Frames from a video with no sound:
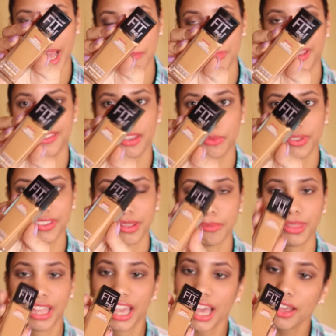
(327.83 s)
I mix it with
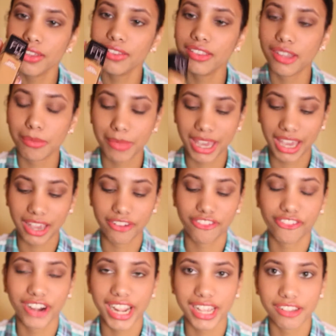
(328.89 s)
something else to make it
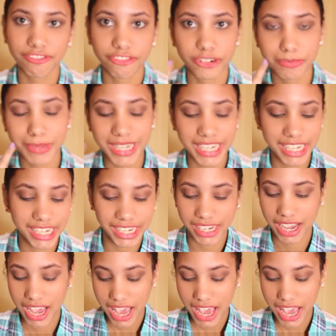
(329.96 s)
right for me.